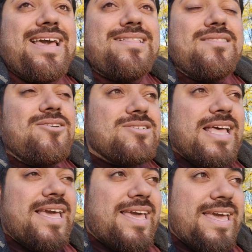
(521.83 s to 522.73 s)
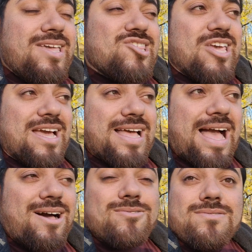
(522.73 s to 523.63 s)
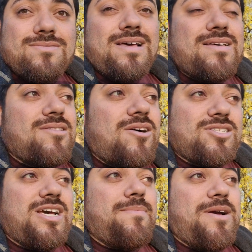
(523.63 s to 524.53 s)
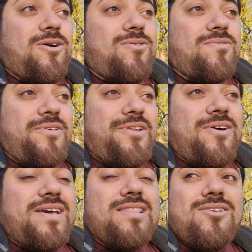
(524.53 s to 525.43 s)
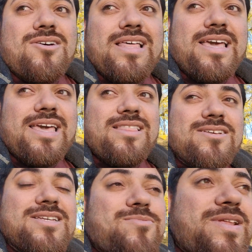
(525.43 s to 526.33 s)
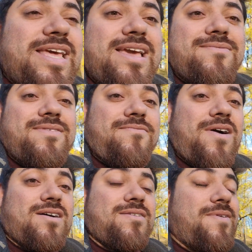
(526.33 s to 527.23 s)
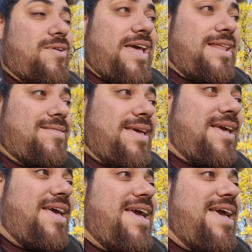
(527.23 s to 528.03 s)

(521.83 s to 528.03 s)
It looks like he checked out a long time ago. You know, it looked like he doesn't really give a fuck about anything,